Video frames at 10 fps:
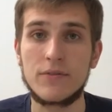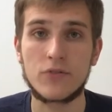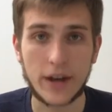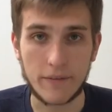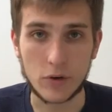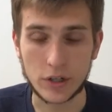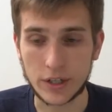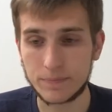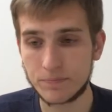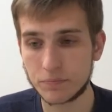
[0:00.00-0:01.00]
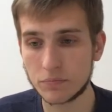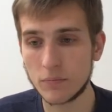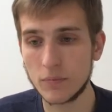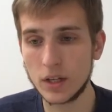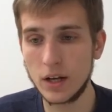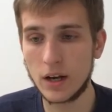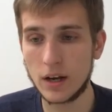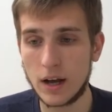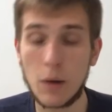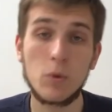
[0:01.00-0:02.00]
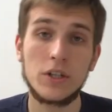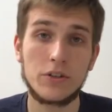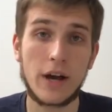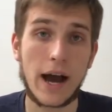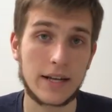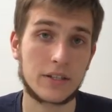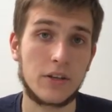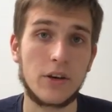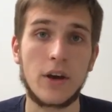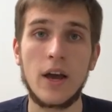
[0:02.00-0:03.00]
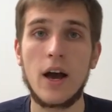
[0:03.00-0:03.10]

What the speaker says: framework. I wanted to ask you,